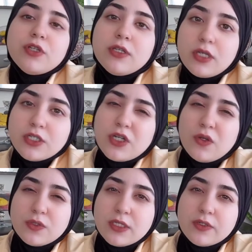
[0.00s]
Lush
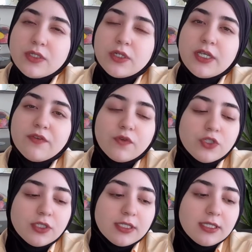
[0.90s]
closed here in Turkey,
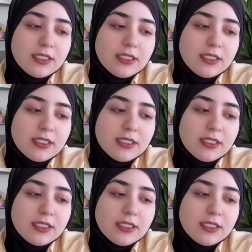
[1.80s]
unfortunately,